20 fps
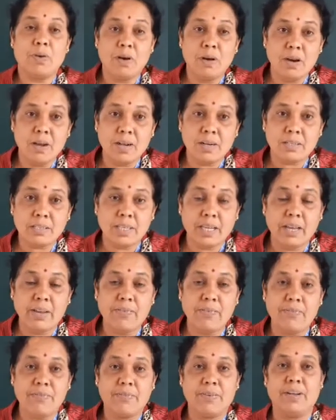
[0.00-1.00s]
all are
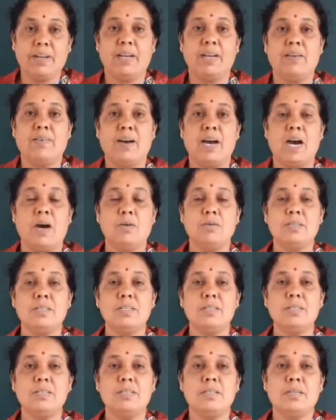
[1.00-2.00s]
safe in your
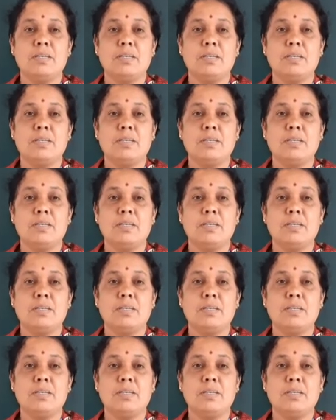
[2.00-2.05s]
houses.